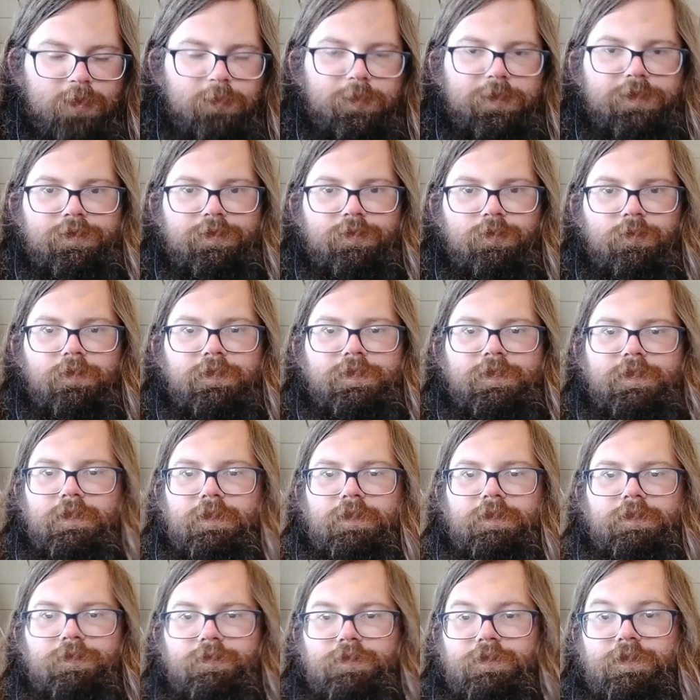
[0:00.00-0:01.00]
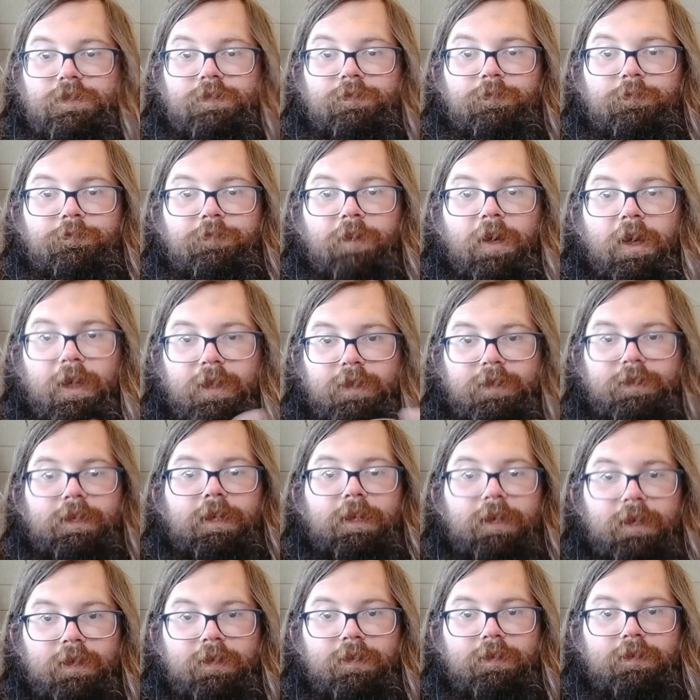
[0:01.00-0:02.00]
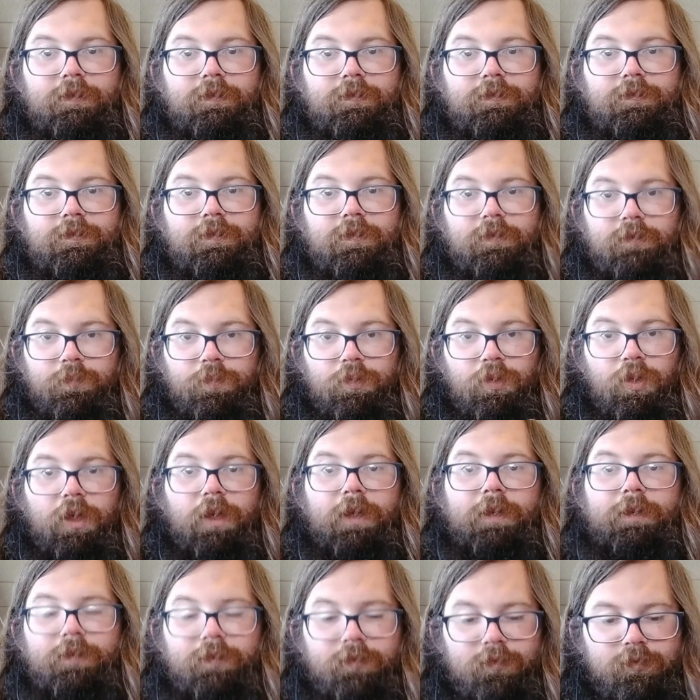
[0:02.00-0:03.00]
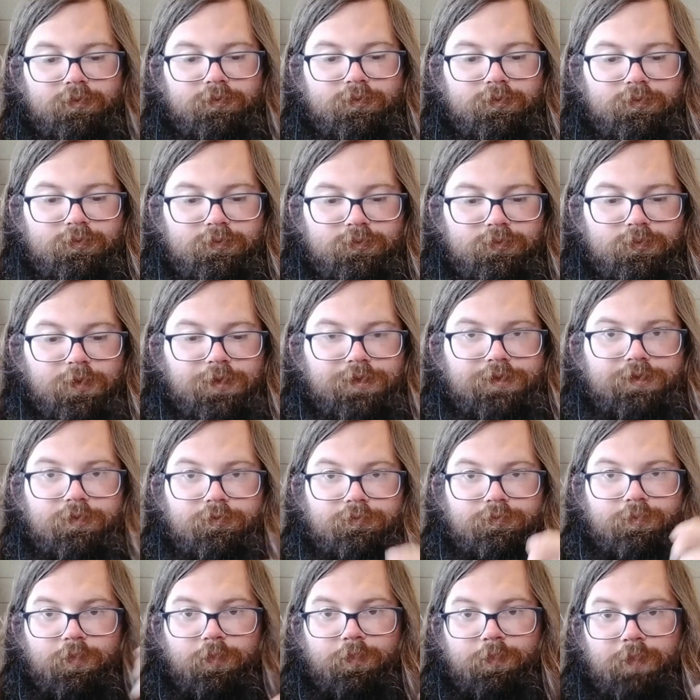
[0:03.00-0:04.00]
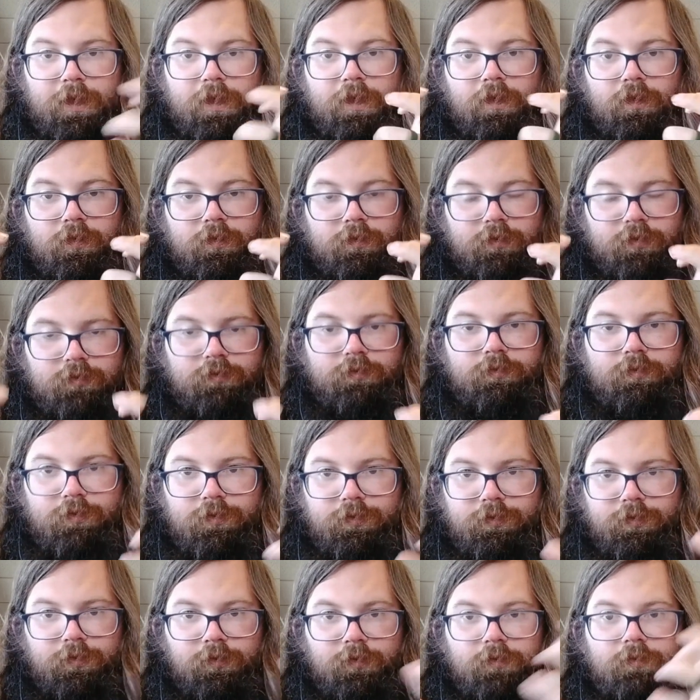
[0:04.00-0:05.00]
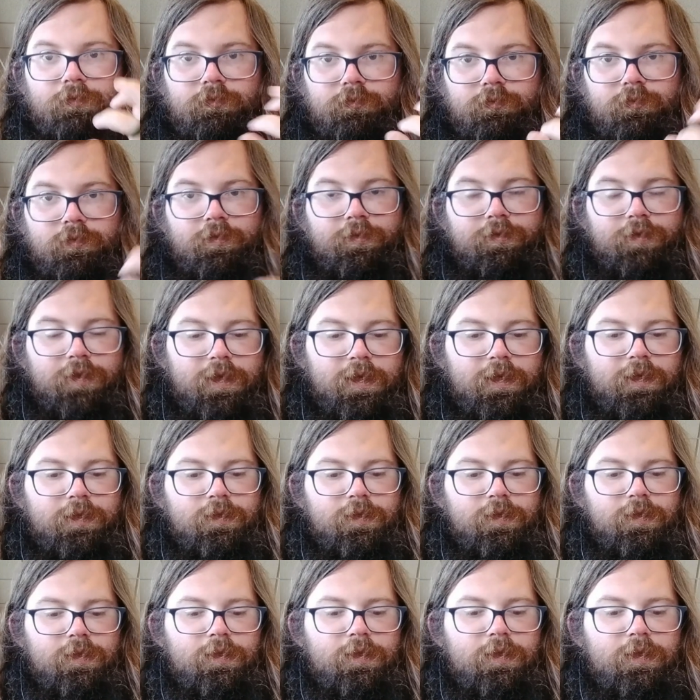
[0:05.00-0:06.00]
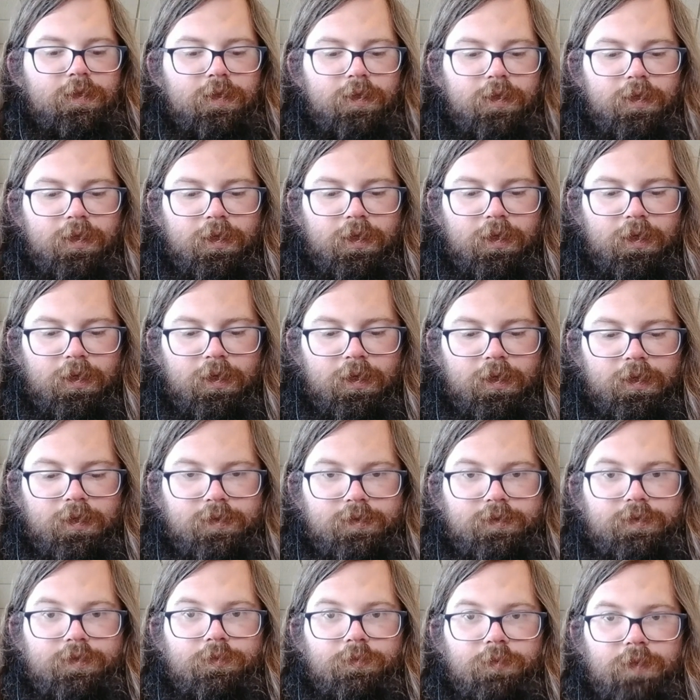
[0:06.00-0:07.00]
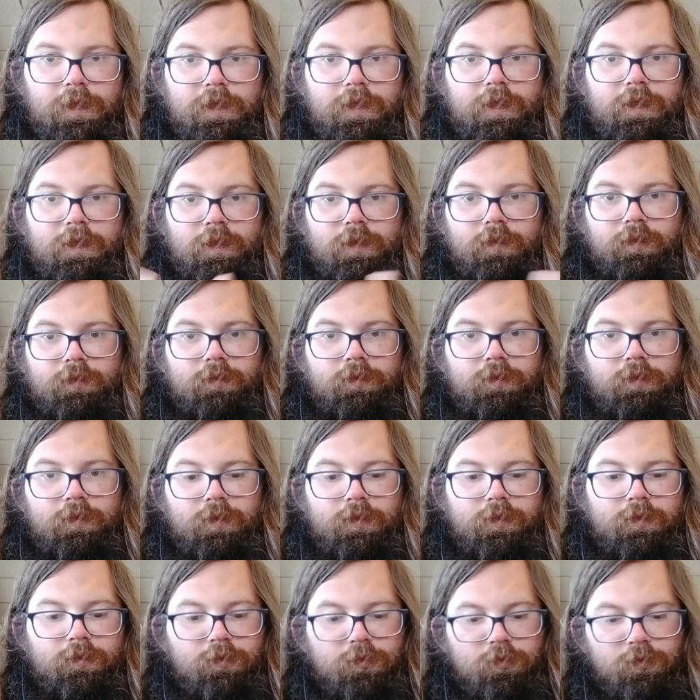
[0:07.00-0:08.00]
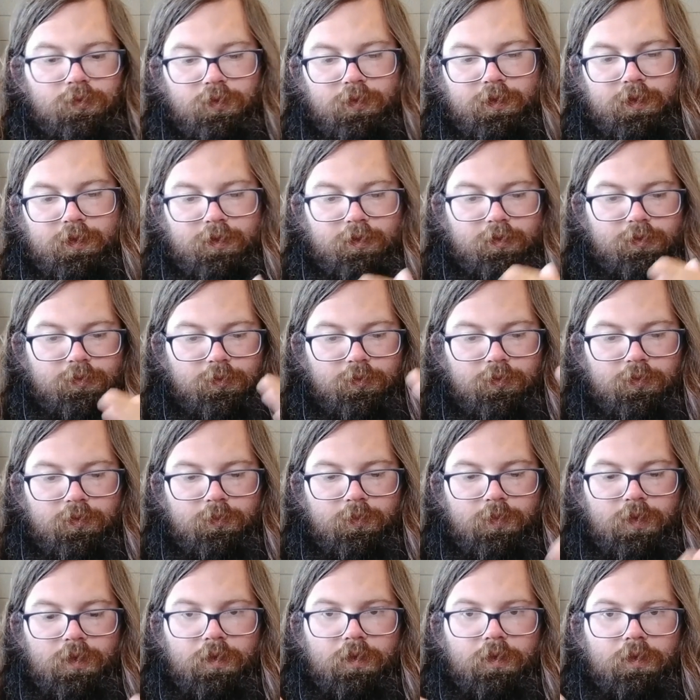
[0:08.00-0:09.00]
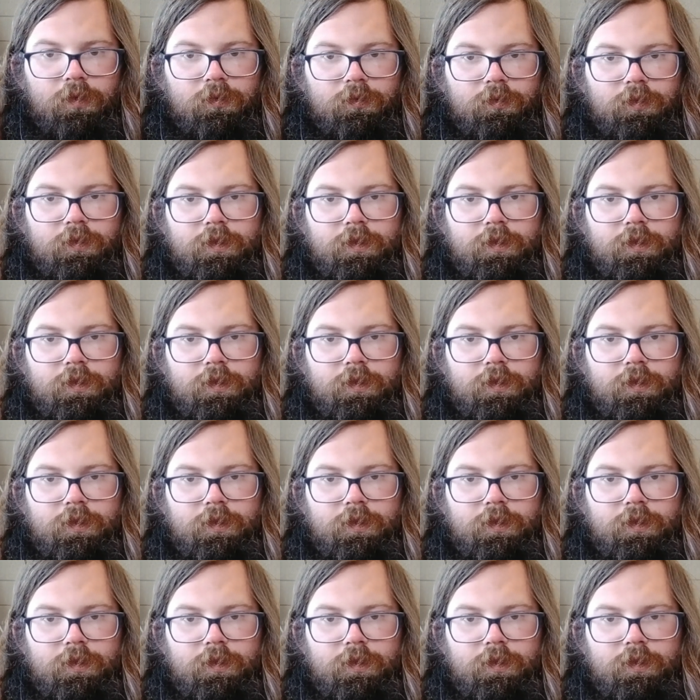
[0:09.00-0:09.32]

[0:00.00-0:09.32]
Sourcing, you just find candidates that apply once you've prepared your thing. Screening, you're looking through them all.